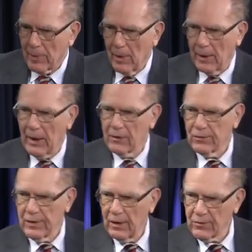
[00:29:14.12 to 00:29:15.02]
against
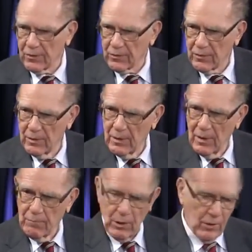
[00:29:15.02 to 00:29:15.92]
citizens,
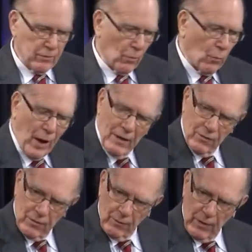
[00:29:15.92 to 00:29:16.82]
because the
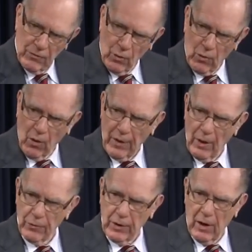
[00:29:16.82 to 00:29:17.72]
rates of the so-called
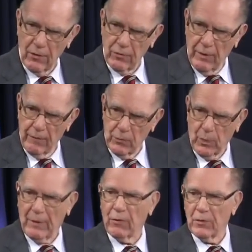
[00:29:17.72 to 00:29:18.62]
health care service,
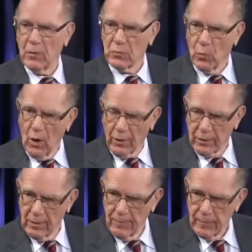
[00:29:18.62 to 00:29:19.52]
whatever it's worth,